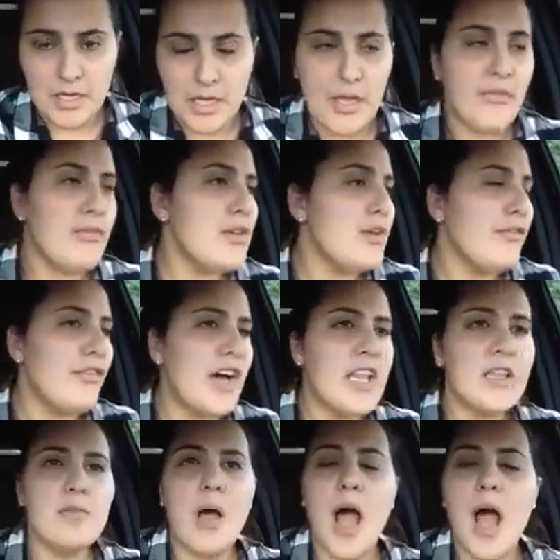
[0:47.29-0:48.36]
If you
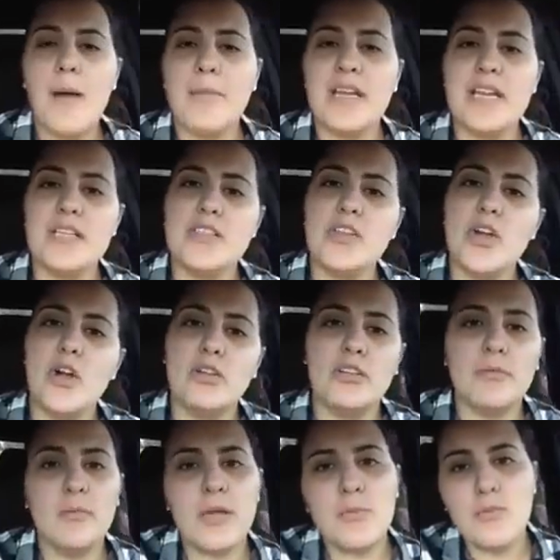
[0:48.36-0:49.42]
follow Muhammad as your
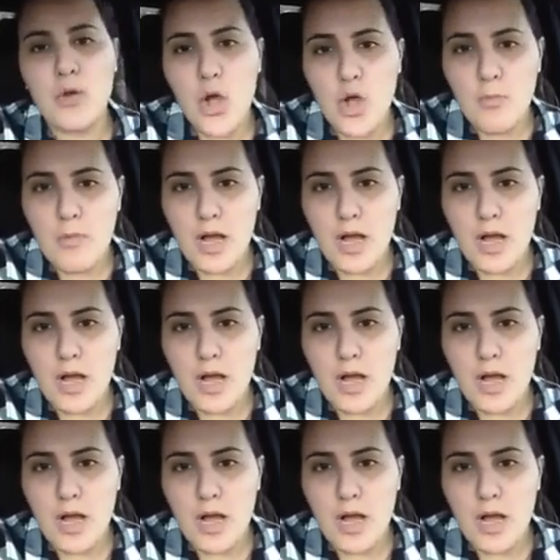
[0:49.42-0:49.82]
ultimate role